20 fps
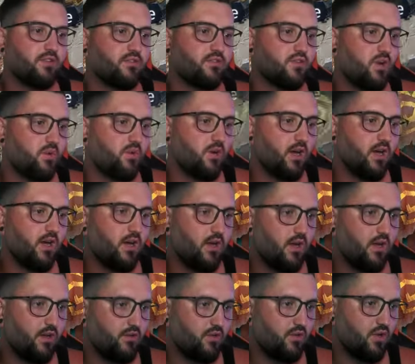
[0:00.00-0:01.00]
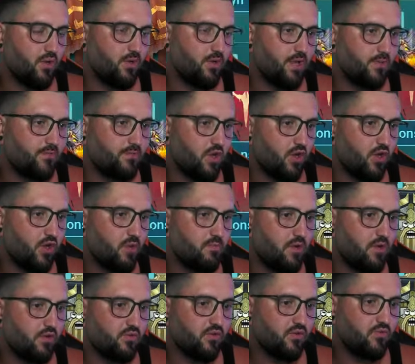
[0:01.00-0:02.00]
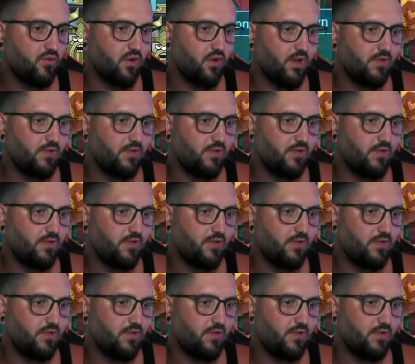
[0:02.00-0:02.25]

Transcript: so you know what I'm talking about. So for